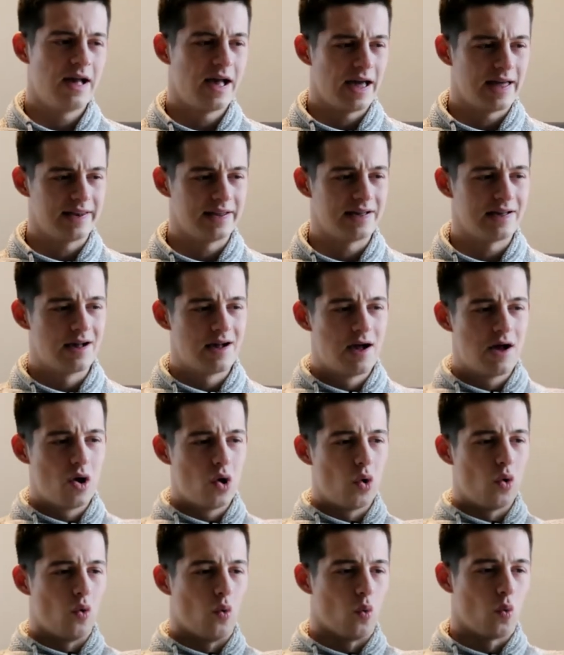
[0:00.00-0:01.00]
and they
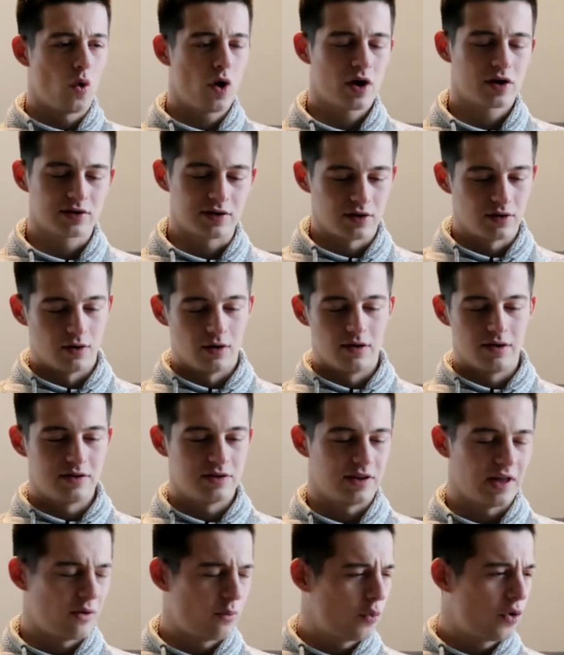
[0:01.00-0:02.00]

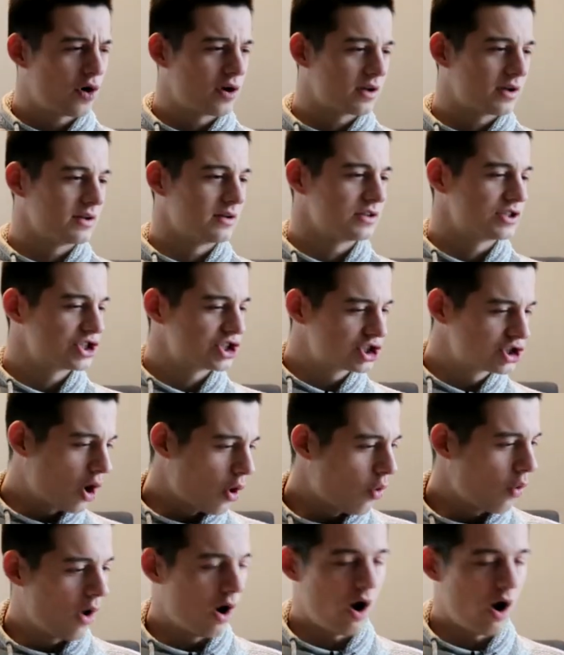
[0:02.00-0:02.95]
work so